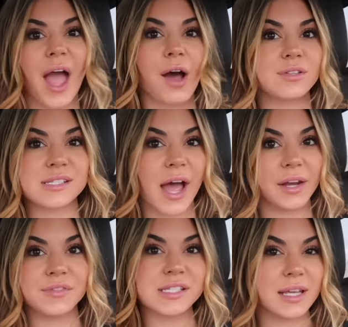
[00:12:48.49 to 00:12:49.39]

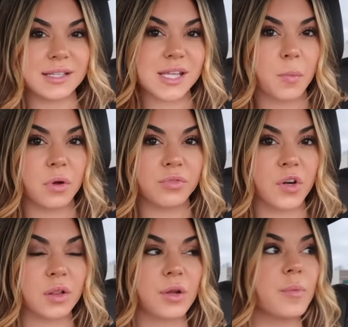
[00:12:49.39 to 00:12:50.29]
outside of seeing someone
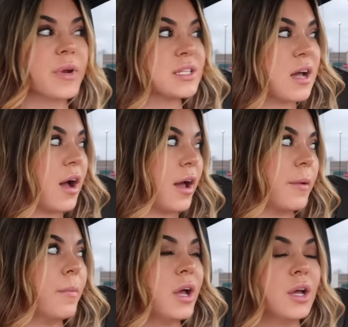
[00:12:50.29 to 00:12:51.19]
for a little bit of
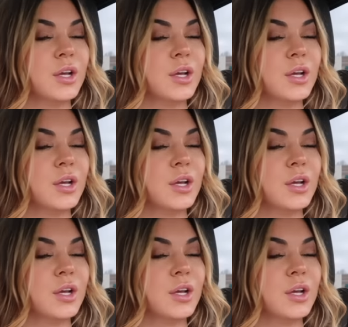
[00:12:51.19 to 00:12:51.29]
time.